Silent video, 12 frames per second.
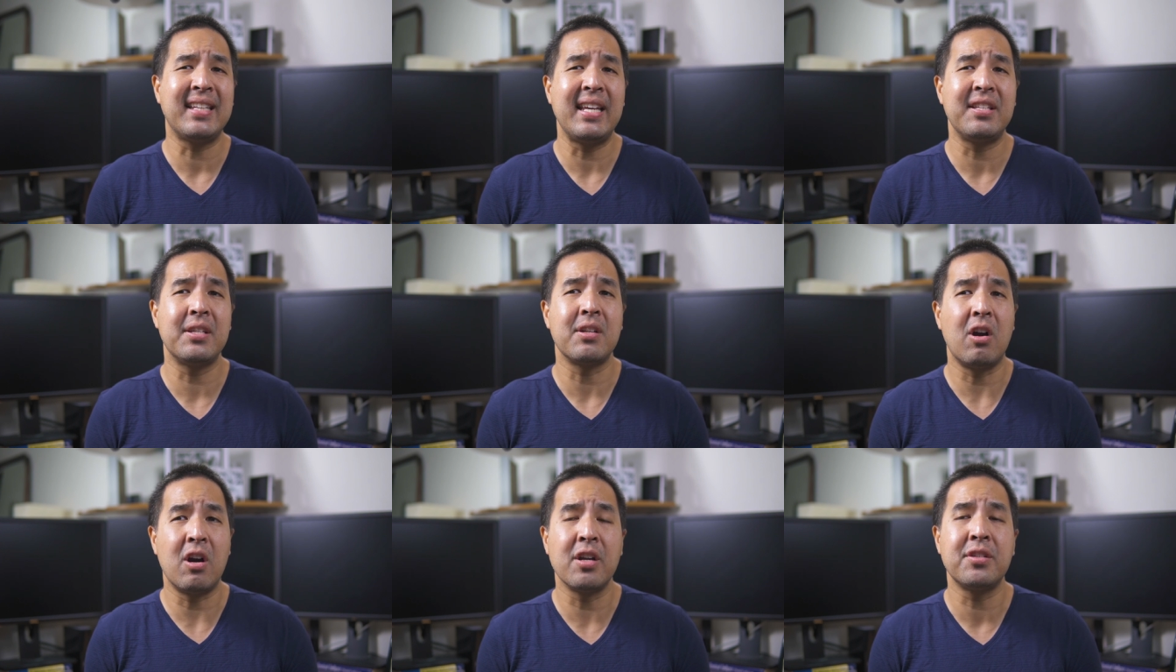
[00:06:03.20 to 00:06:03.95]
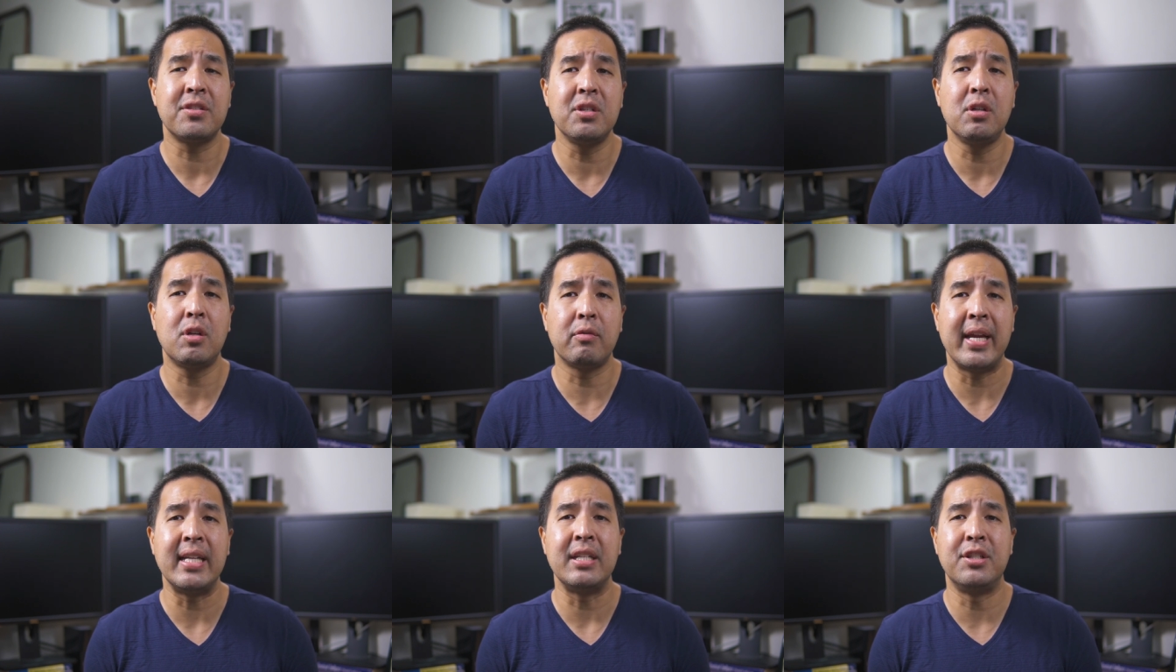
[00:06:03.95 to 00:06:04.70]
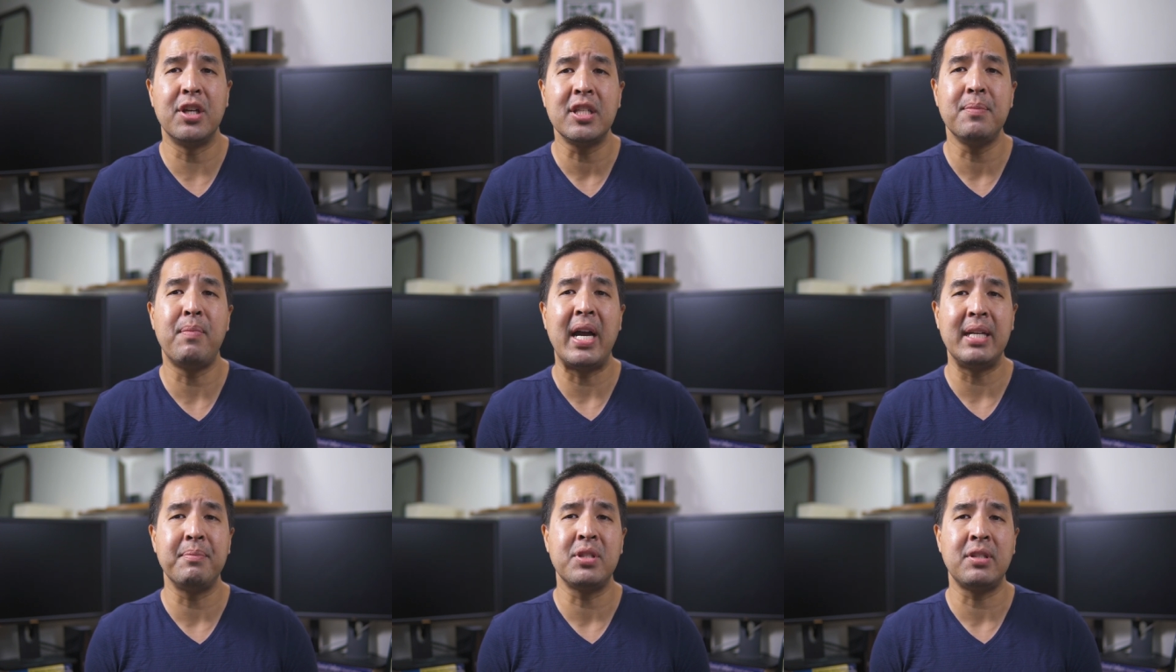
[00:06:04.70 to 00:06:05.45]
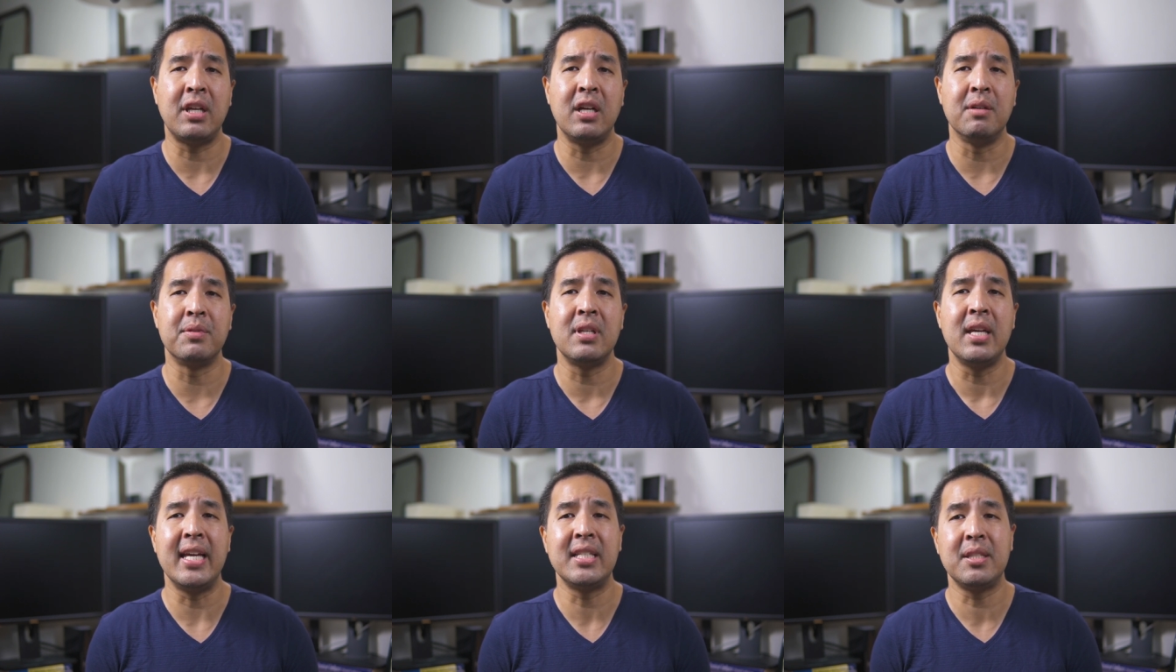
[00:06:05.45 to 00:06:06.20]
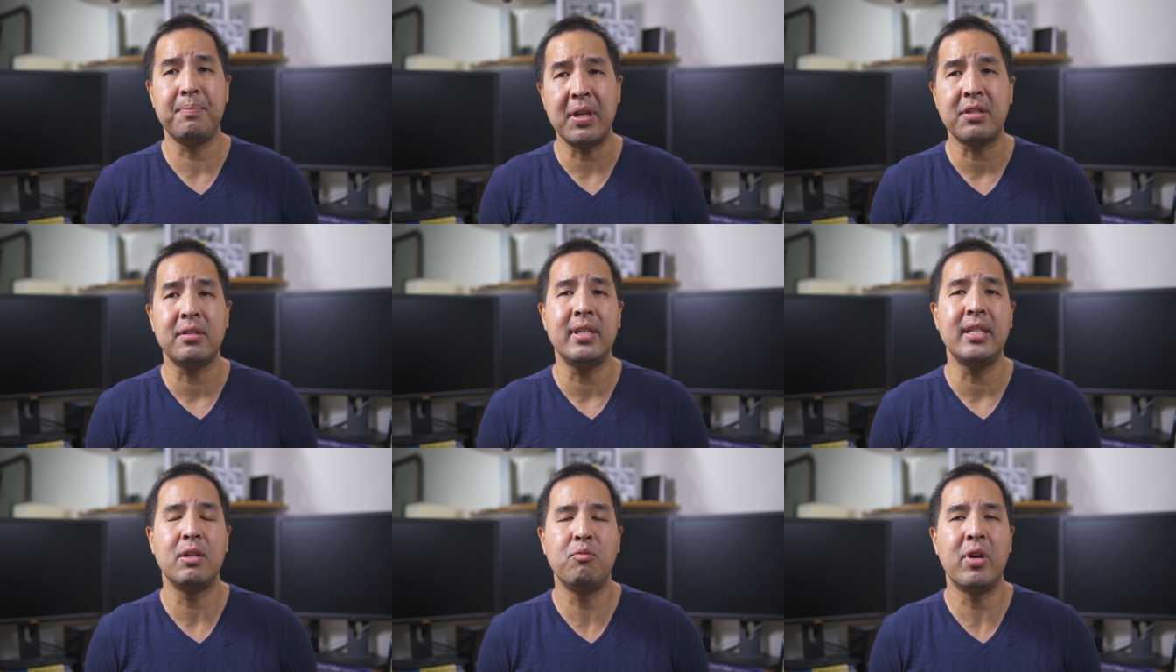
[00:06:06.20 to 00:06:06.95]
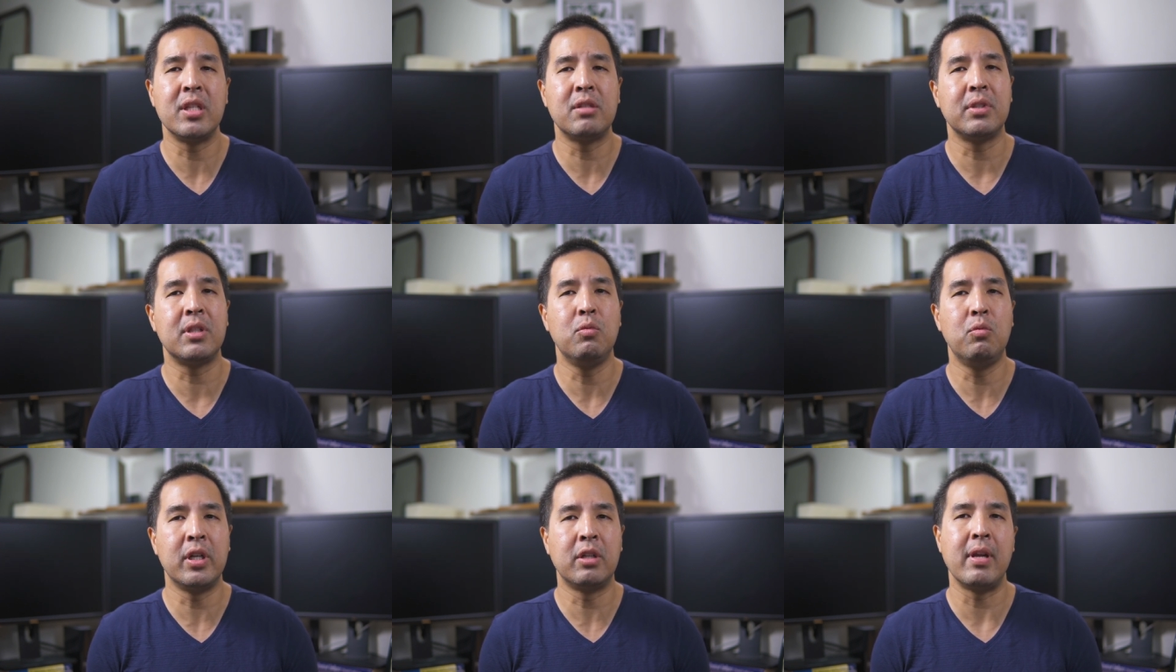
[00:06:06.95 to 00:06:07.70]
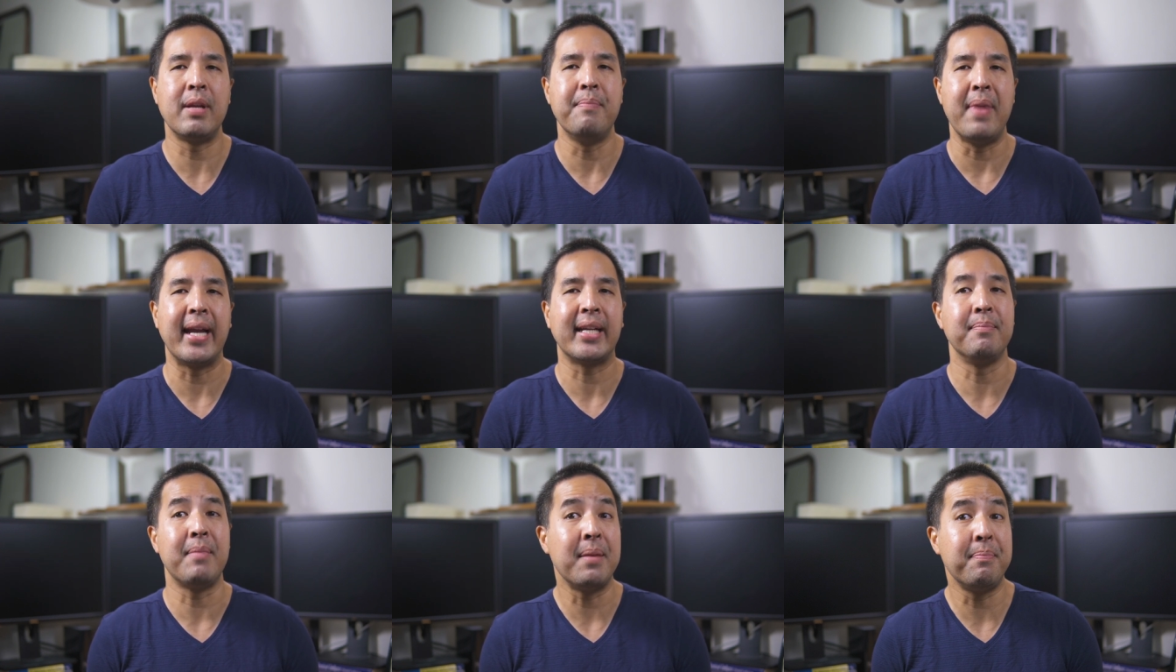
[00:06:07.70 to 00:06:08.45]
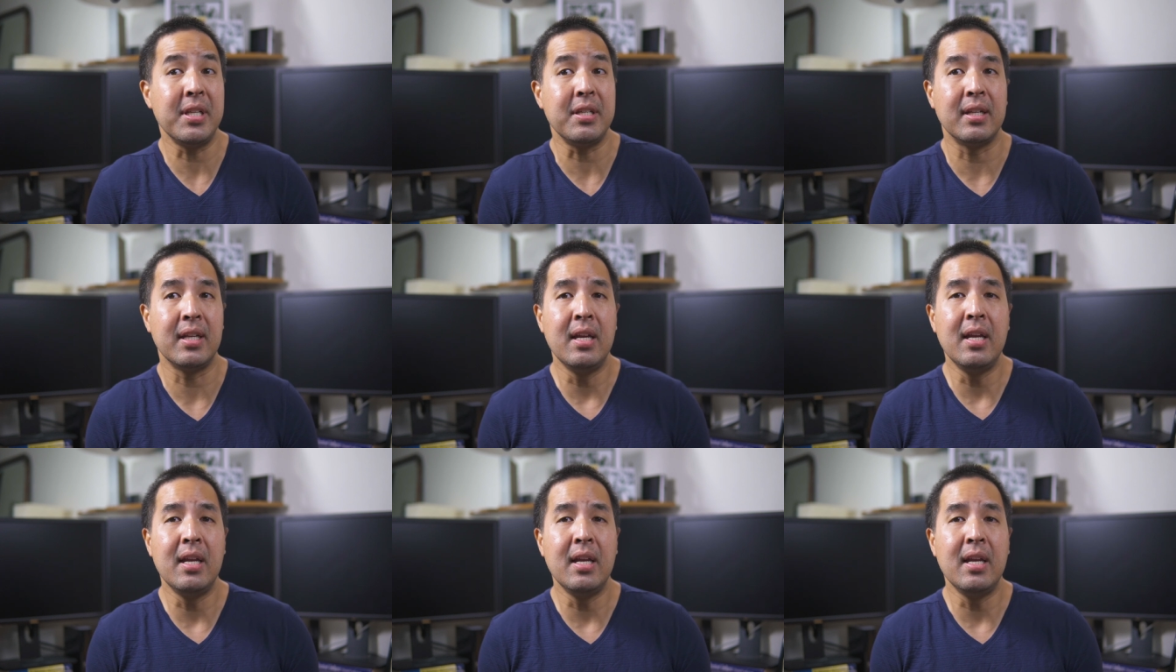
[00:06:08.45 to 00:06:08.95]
cases are still great just by themselves, especially the ones with the wood grain back in my opinion.